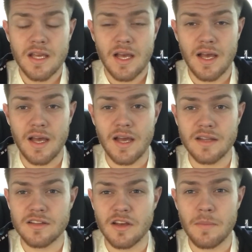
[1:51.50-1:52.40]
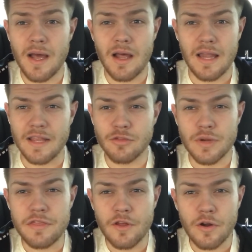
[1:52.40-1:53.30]
to about like
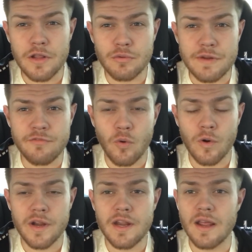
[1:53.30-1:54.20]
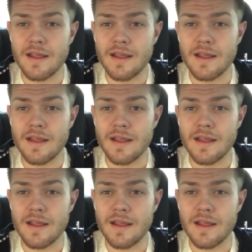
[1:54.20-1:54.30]
$330, $340,